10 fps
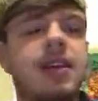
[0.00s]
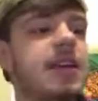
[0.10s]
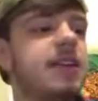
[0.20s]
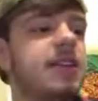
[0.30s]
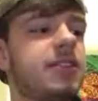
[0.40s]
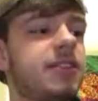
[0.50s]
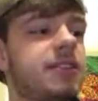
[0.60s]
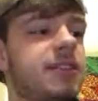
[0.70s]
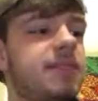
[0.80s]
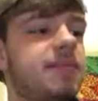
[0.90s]
In
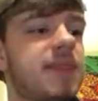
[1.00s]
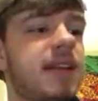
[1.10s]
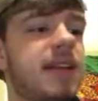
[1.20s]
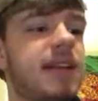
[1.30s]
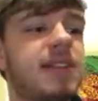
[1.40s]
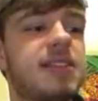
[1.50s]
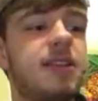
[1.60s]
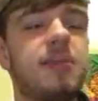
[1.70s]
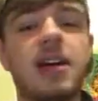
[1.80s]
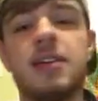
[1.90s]
conclusion, I'd like to
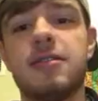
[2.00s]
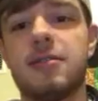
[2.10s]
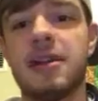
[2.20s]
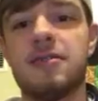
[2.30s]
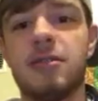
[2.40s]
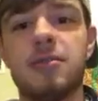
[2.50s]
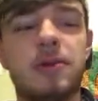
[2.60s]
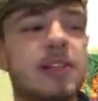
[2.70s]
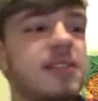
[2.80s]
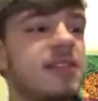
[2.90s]
go back over my 4
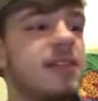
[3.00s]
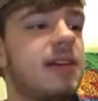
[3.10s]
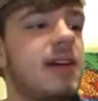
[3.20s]
points.